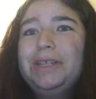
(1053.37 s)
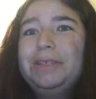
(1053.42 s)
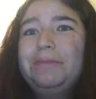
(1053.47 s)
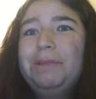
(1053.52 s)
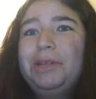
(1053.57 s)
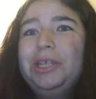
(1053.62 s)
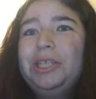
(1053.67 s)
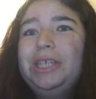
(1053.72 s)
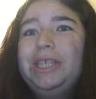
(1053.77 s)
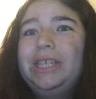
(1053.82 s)

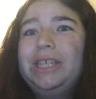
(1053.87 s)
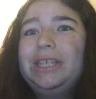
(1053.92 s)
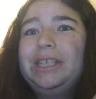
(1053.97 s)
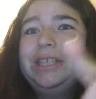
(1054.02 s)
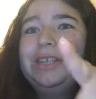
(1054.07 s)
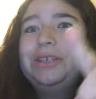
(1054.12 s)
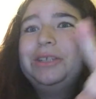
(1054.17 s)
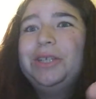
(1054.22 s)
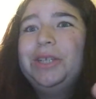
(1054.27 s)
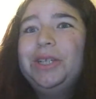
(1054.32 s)
Especially since
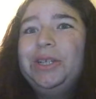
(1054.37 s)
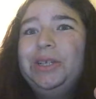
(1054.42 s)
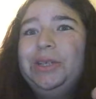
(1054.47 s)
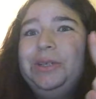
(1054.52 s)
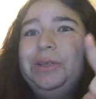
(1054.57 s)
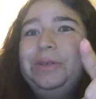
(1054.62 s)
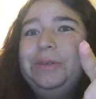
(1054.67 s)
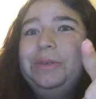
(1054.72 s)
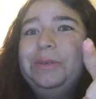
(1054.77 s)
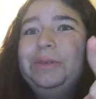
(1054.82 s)
there's a
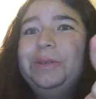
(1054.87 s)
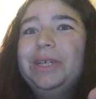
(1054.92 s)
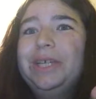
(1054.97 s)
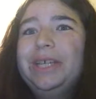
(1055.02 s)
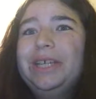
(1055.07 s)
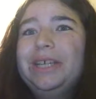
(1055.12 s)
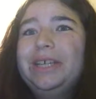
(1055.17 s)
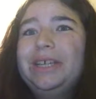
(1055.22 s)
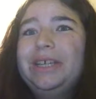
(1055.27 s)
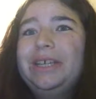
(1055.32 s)
new
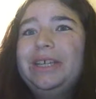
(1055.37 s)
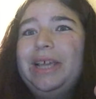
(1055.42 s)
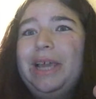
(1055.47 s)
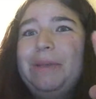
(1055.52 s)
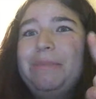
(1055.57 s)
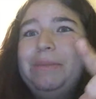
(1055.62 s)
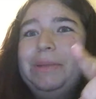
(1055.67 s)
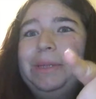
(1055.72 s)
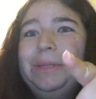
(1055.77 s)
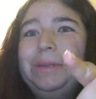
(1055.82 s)

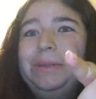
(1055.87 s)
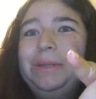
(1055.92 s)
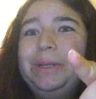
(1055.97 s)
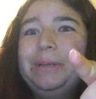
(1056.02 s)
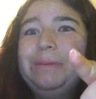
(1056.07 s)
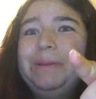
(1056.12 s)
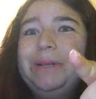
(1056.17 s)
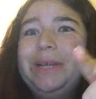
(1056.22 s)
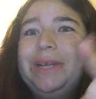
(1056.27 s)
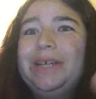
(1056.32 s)
episode
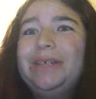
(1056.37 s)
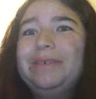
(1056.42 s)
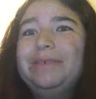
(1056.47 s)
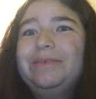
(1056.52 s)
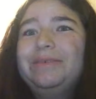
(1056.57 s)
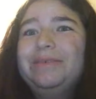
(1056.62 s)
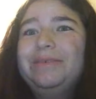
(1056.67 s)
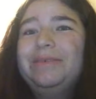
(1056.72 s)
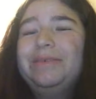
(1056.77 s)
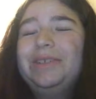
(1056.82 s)
coming out
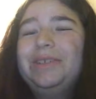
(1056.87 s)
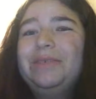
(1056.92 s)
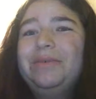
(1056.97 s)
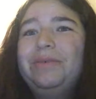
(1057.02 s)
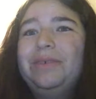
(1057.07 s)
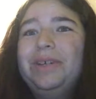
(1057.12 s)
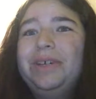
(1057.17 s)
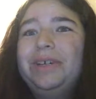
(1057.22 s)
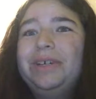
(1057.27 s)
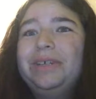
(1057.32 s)

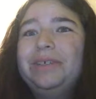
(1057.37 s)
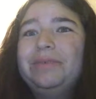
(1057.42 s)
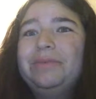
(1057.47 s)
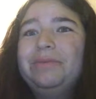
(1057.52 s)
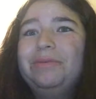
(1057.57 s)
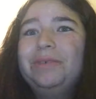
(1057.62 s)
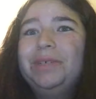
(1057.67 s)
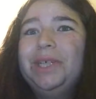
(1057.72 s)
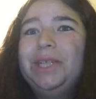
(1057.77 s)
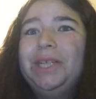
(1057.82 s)
where
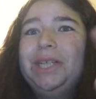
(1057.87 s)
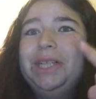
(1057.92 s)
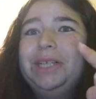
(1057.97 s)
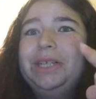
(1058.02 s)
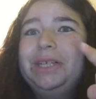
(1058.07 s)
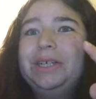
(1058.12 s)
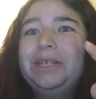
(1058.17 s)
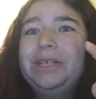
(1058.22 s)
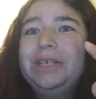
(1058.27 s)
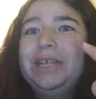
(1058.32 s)
we're gonna
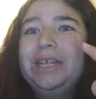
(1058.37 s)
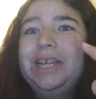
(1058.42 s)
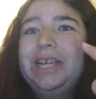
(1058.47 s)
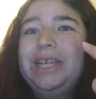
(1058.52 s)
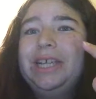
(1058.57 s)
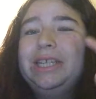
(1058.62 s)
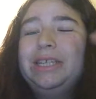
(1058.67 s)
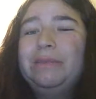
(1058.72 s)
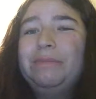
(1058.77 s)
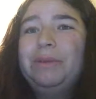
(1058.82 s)
learn,
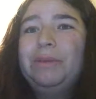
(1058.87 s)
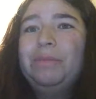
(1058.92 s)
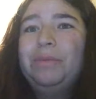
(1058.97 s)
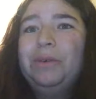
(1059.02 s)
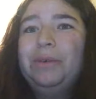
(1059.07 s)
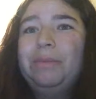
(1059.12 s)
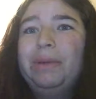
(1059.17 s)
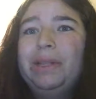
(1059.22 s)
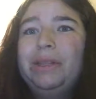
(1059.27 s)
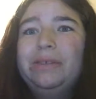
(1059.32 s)
I guess, a bit
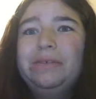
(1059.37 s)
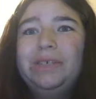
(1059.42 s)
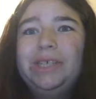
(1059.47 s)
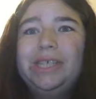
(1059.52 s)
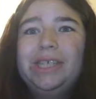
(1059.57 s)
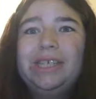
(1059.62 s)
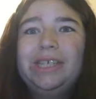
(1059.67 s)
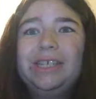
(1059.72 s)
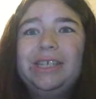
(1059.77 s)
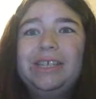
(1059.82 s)
more about the
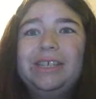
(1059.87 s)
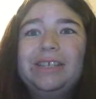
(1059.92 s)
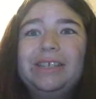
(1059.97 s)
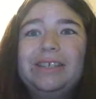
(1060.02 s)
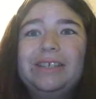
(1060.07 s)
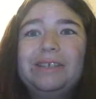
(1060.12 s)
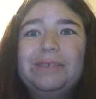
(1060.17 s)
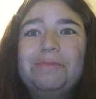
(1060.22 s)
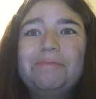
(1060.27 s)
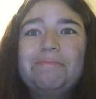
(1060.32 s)

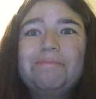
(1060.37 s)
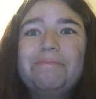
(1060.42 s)
Resistance.